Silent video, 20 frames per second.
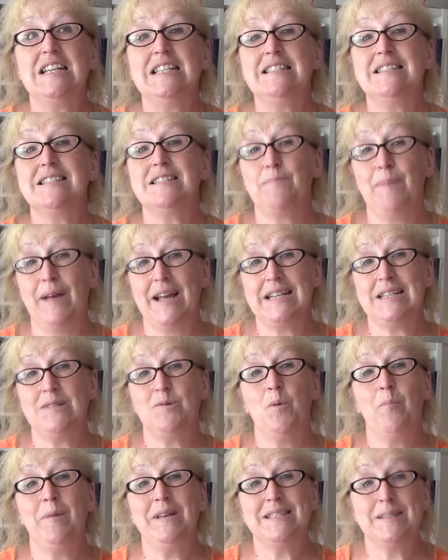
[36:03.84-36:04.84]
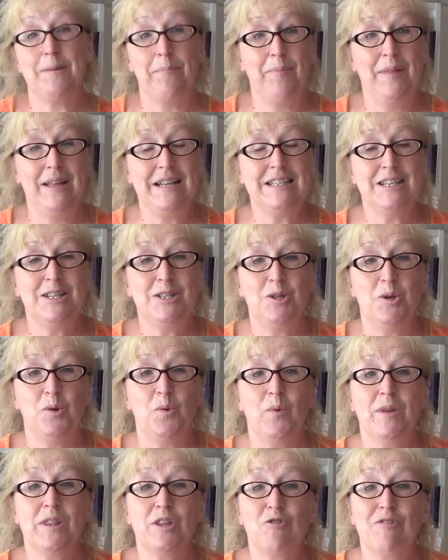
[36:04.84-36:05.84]
suspect it will be something to do
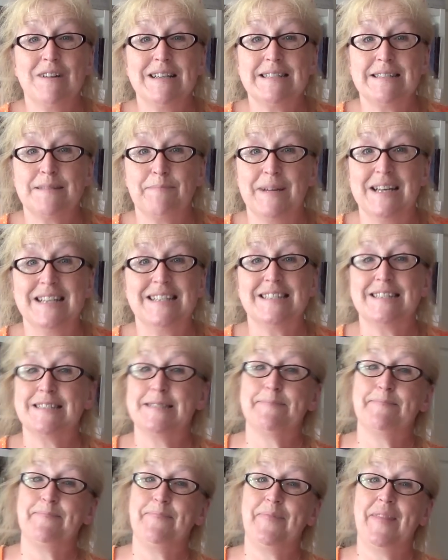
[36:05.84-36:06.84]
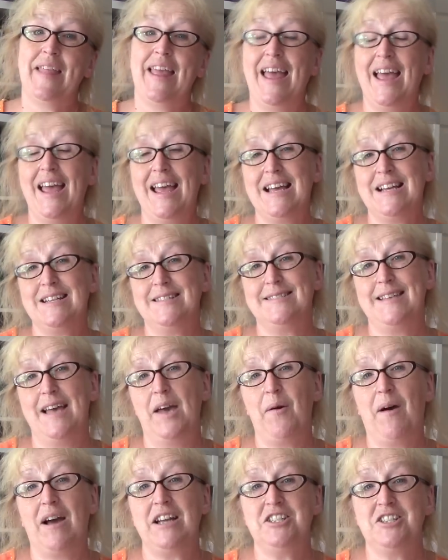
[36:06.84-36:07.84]
with Christmas.
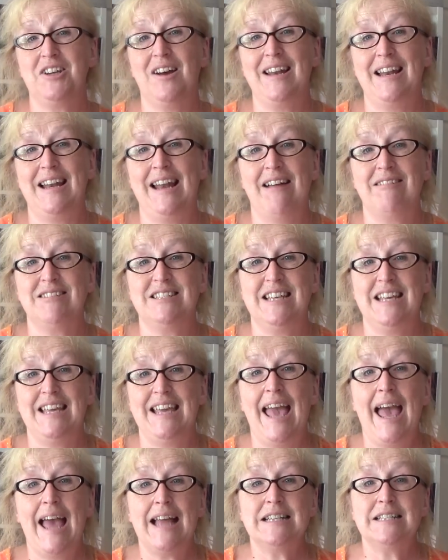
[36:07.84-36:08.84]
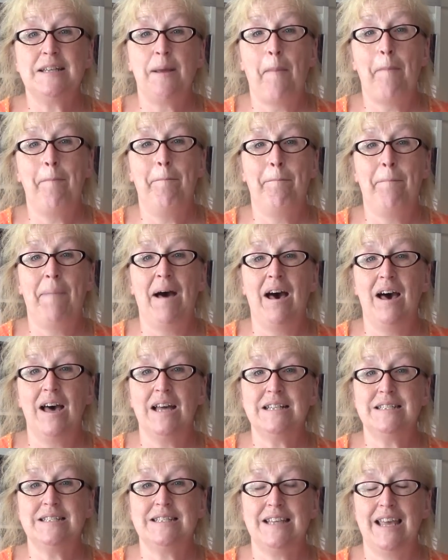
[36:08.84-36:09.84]
So I shan't announce it yet,
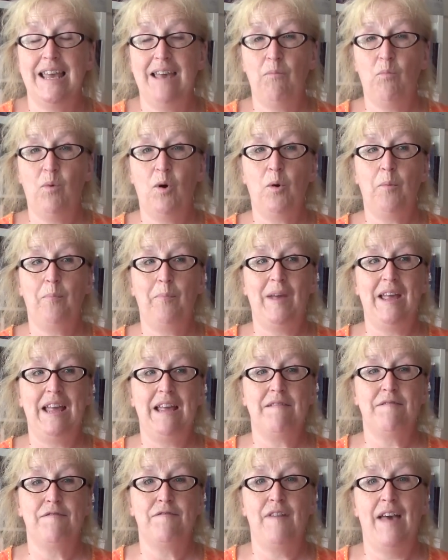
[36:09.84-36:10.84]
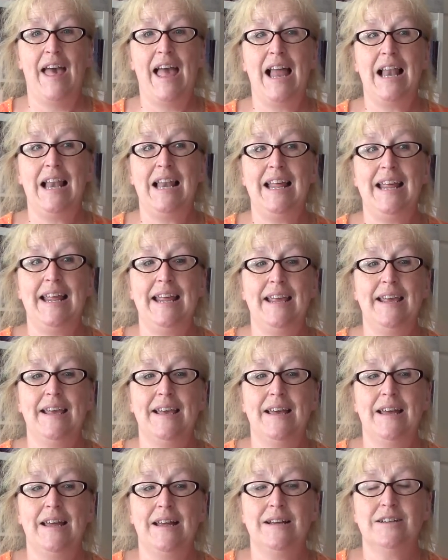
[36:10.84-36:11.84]
but it will be fairly
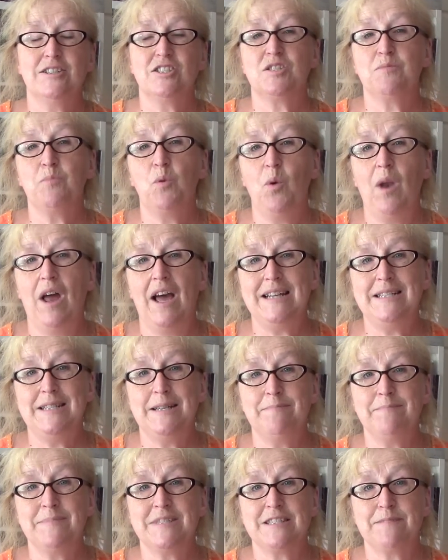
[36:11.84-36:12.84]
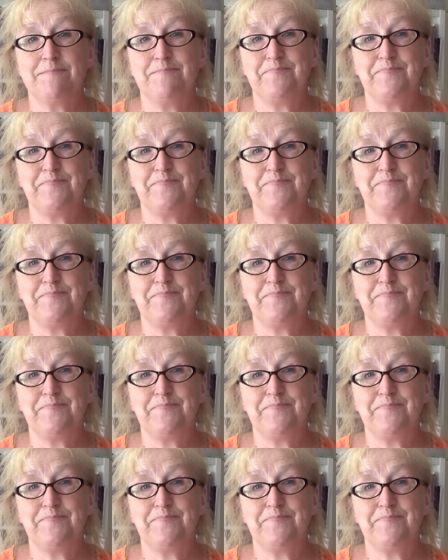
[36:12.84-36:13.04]
small items.